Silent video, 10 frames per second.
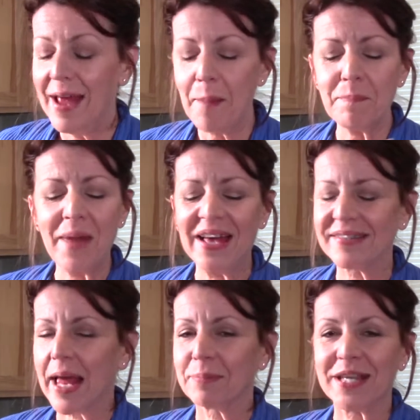Best
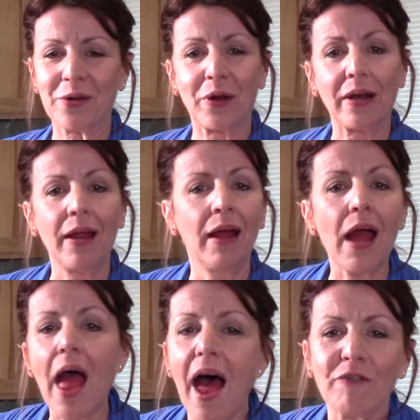kept secret
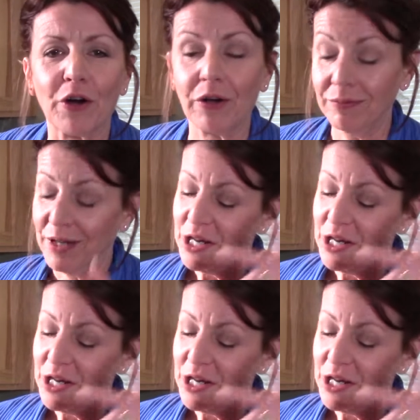ever.